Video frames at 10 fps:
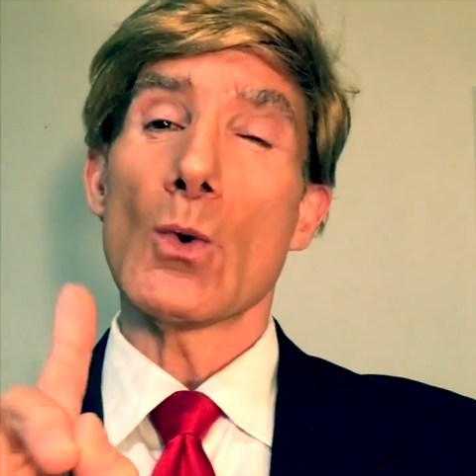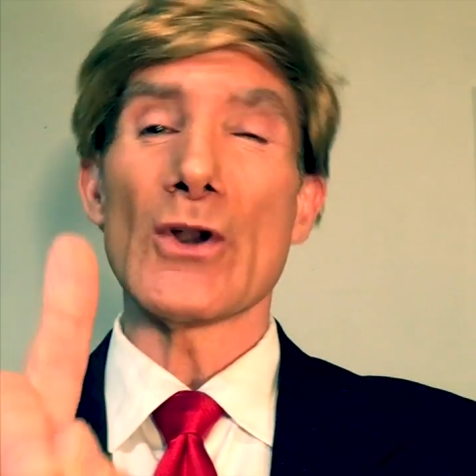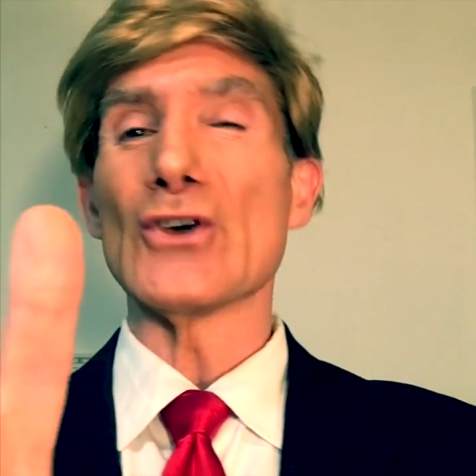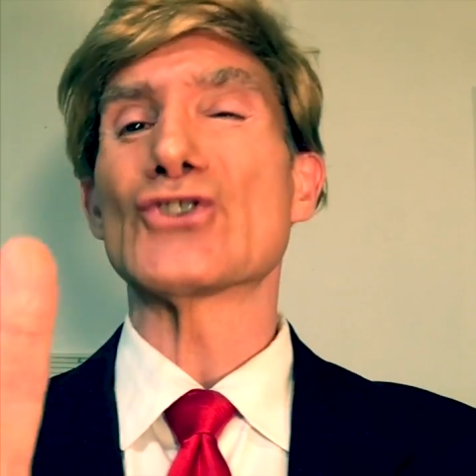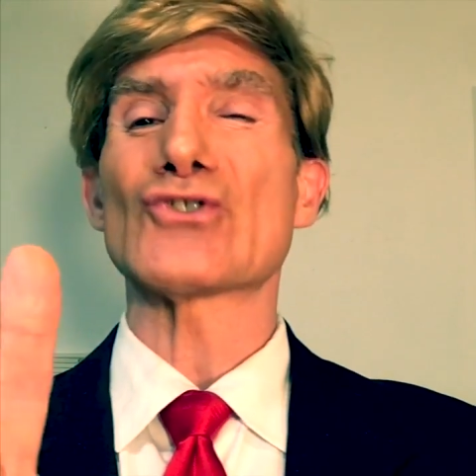
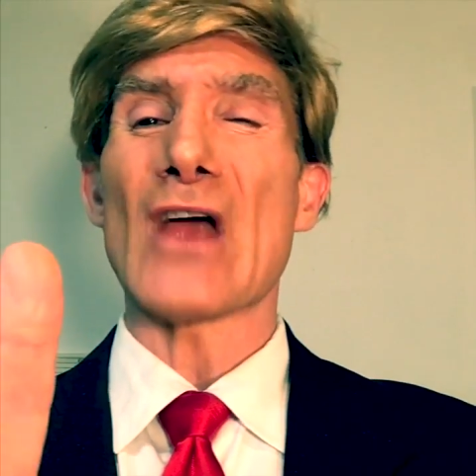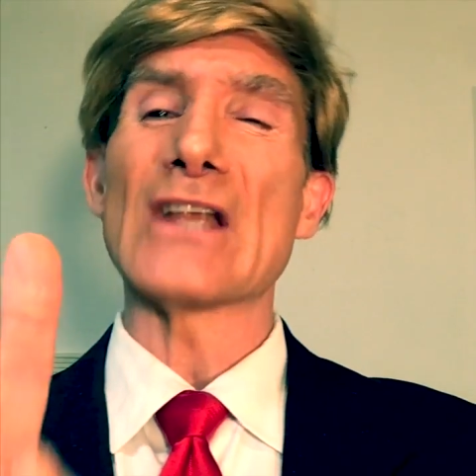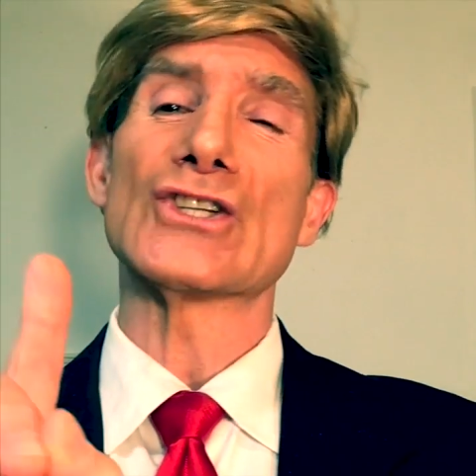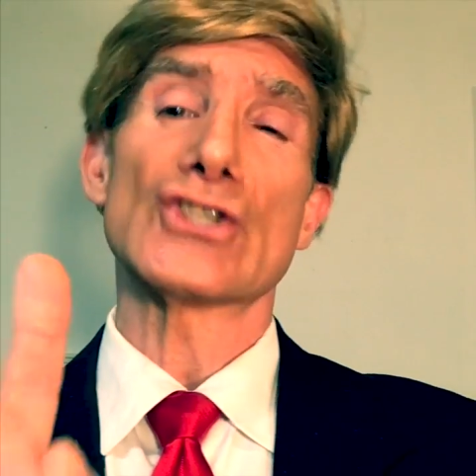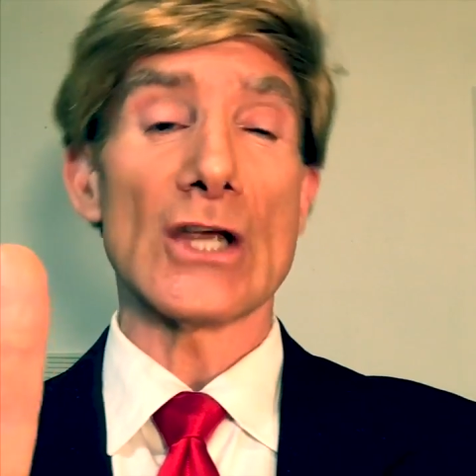one of those
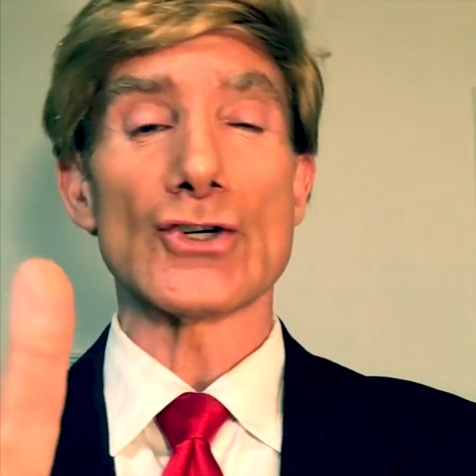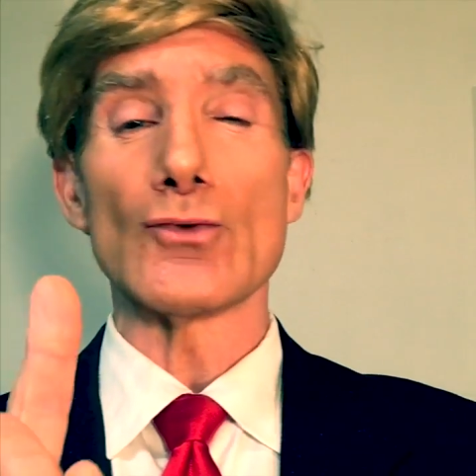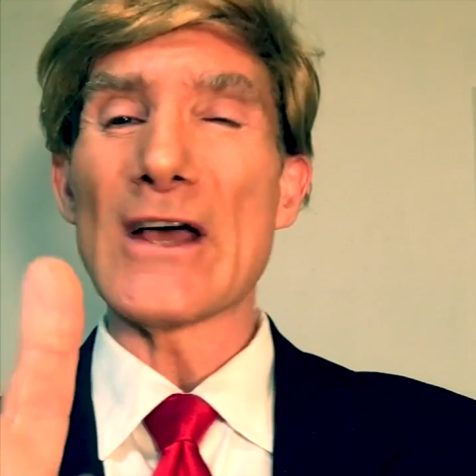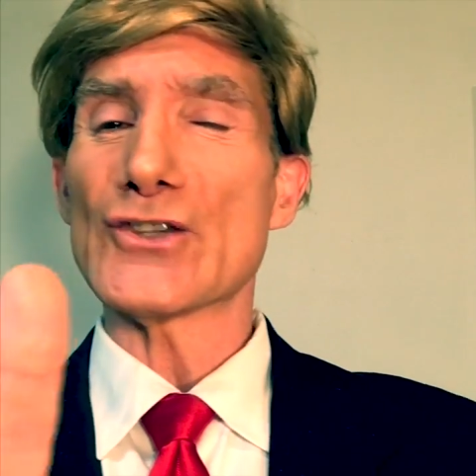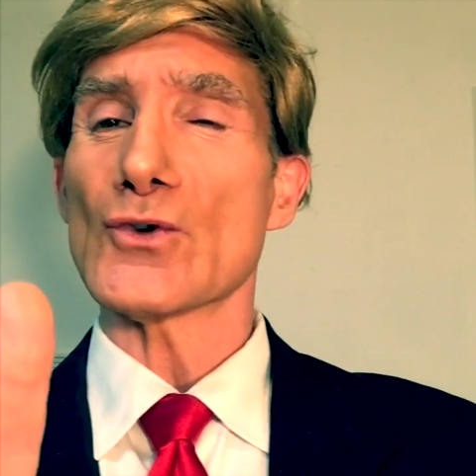transgender
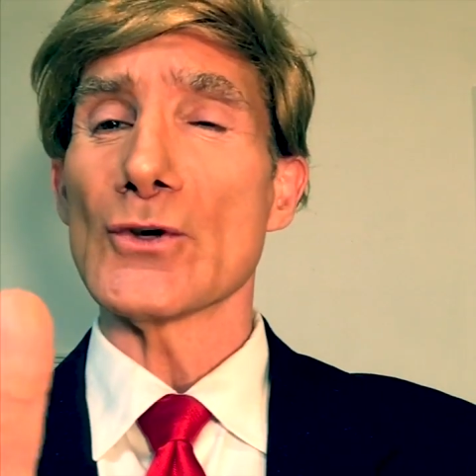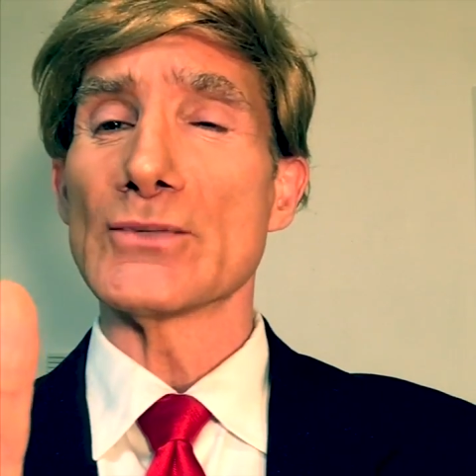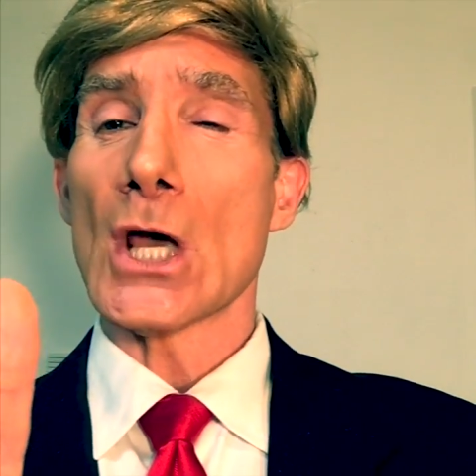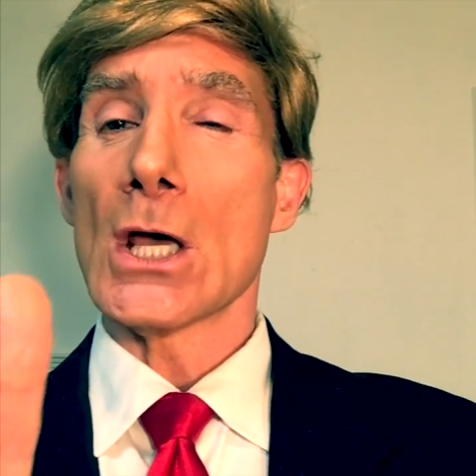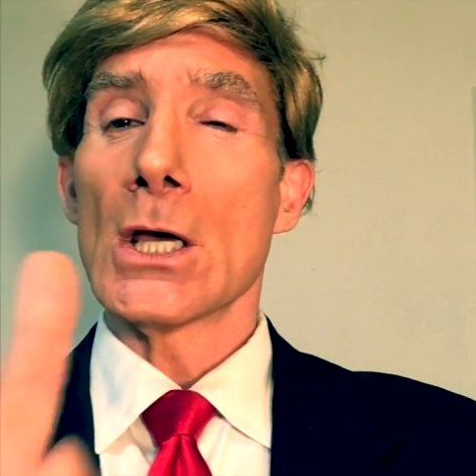restrooms.